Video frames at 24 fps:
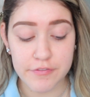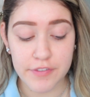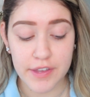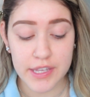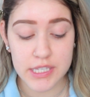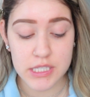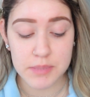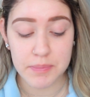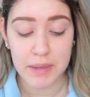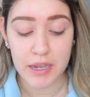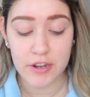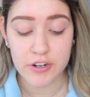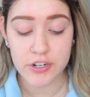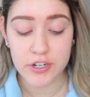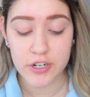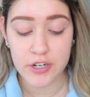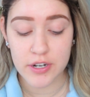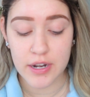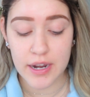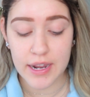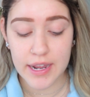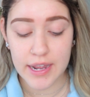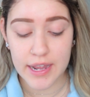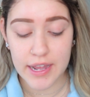face powder.
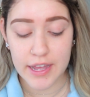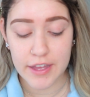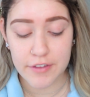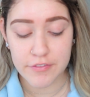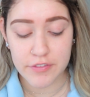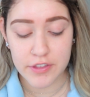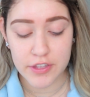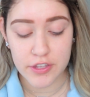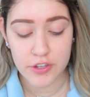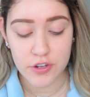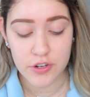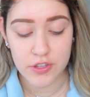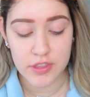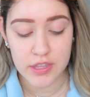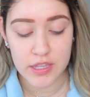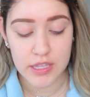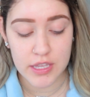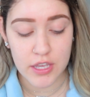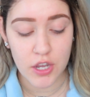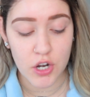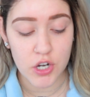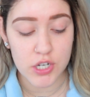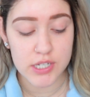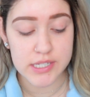I have here
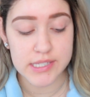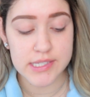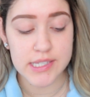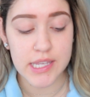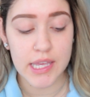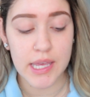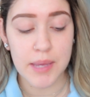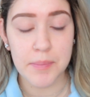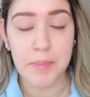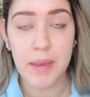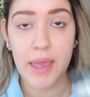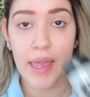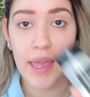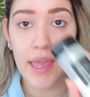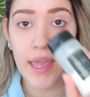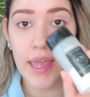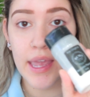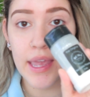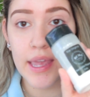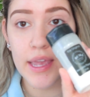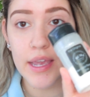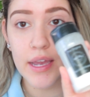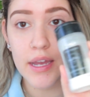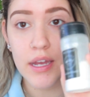the
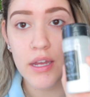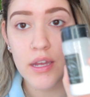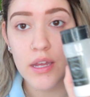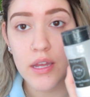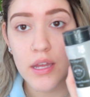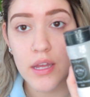RCMA